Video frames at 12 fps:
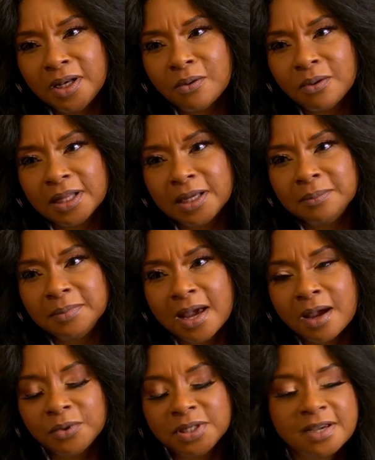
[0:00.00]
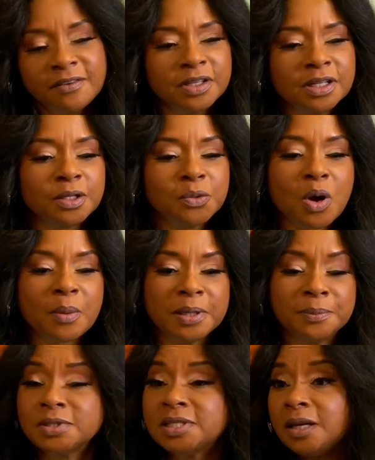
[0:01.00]
don't claim that. We definitely want
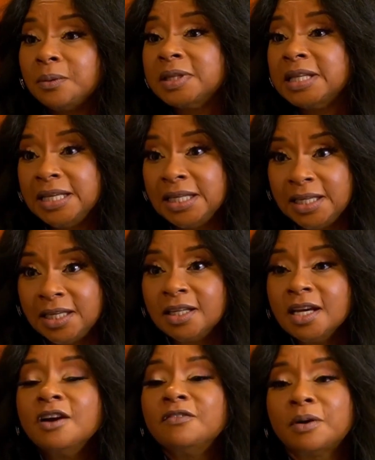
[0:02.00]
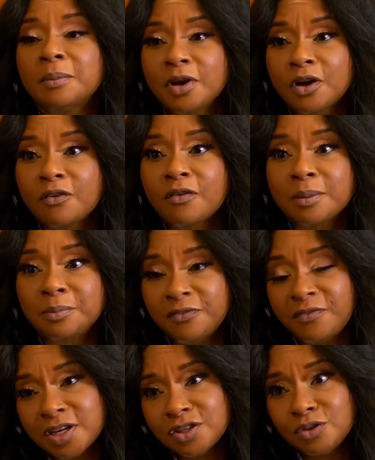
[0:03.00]
people to get what they need from the correct
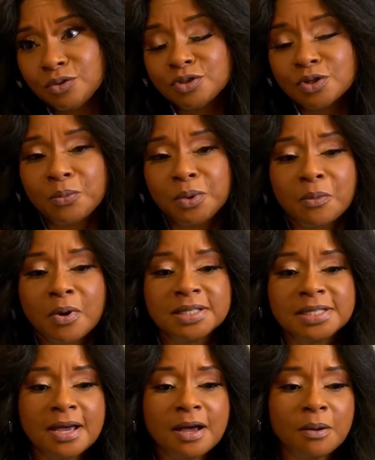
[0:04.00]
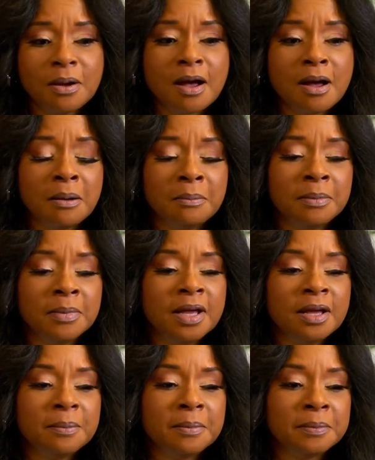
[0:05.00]
professional. So we want to help,
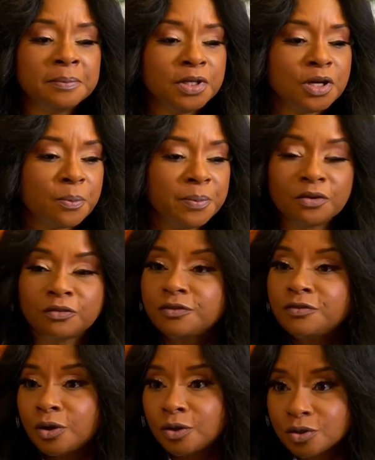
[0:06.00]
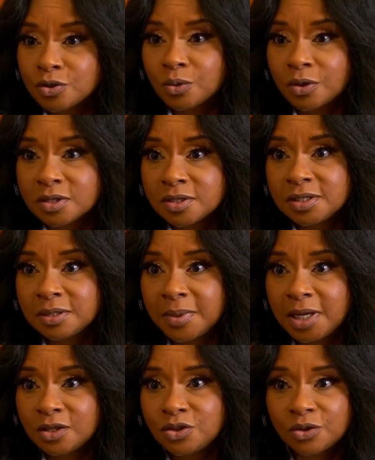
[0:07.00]
be a referral source to make
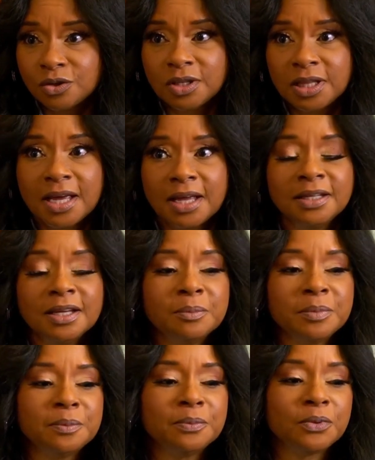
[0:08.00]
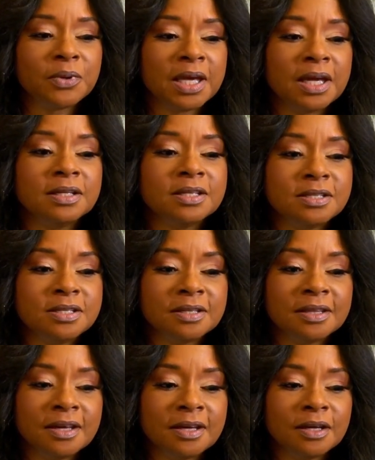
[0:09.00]
sure that people get
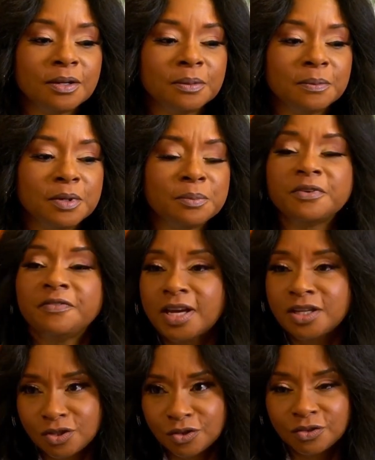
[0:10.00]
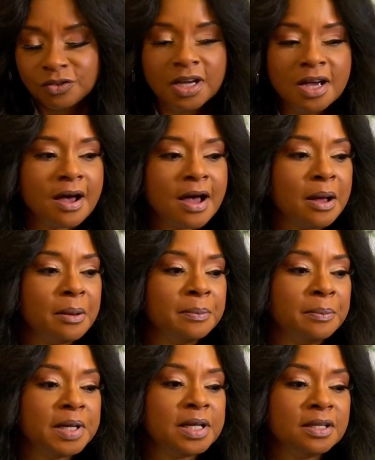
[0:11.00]
the professional.
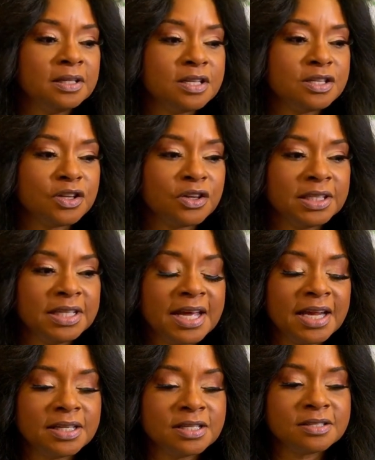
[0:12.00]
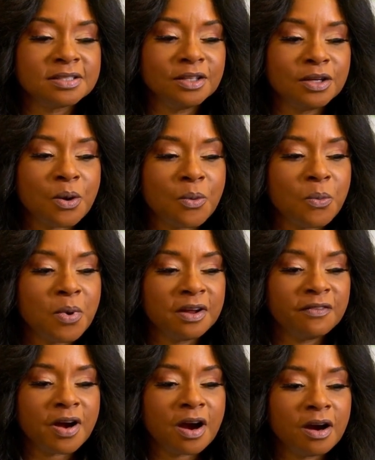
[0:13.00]
But certainly that is, one
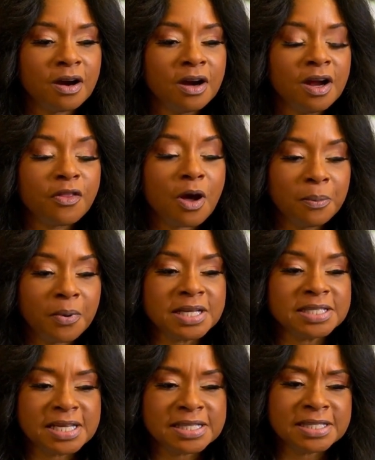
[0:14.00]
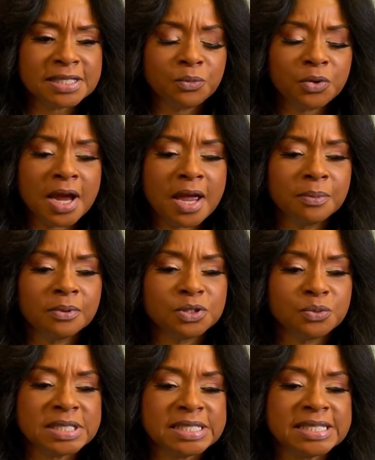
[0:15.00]
of our thought processes, and we're able
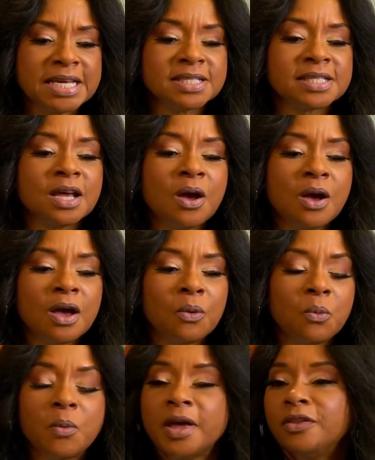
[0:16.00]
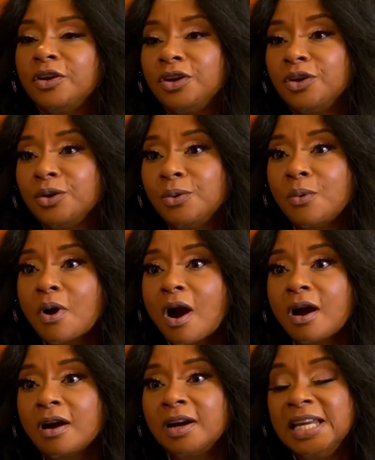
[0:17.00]
to assess whether you
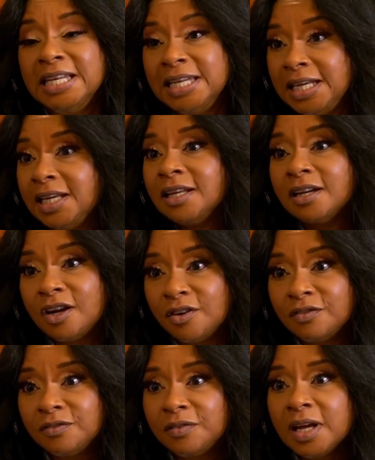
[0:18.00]
are in need of